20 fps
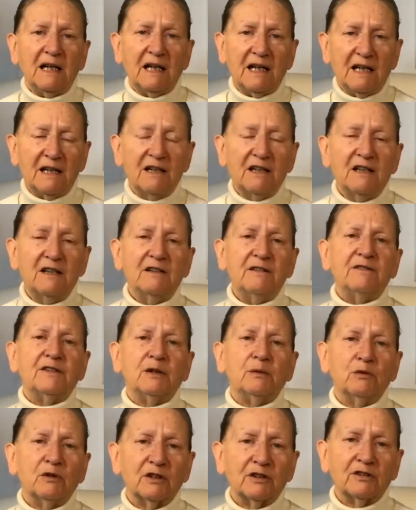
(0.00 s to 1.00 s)

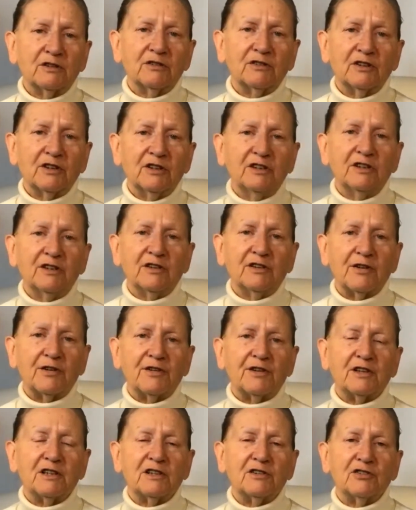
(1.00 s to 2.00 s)
everyone on
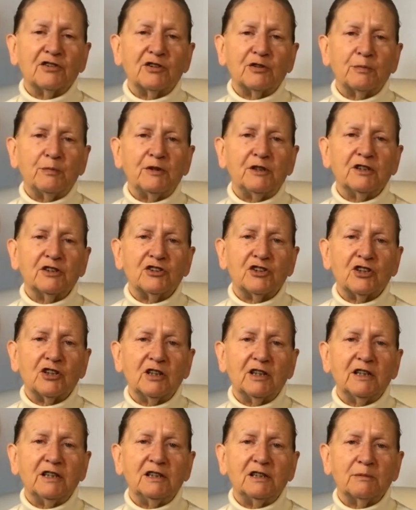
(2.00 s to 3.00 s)
earth is
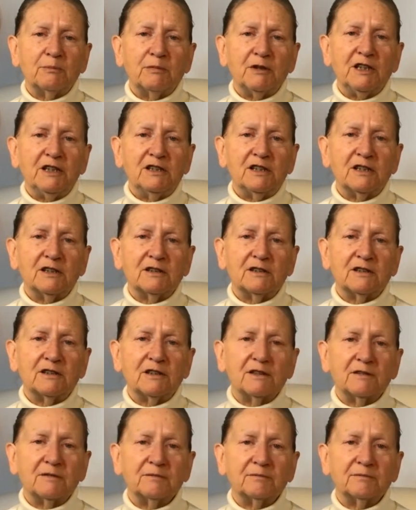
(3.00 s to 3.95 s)
spiritually depleted.